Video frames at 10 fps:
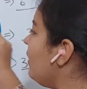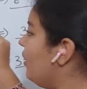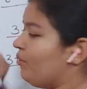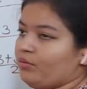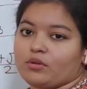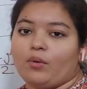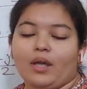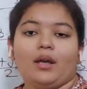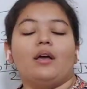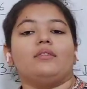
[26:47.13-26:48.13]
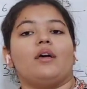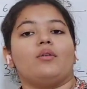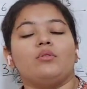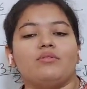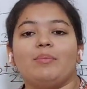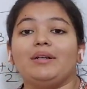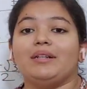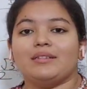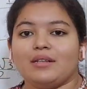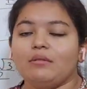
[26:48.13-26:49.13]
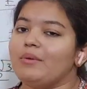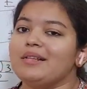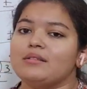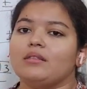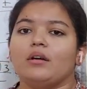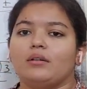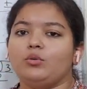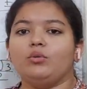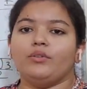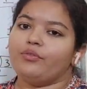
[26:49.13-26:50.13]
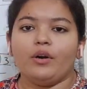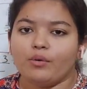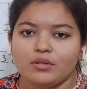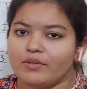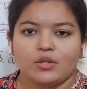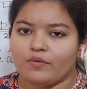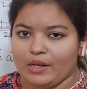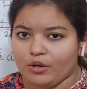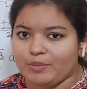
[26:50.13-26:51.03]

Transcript: Okay, the roots will be distinct, means the two different roots which will not be equal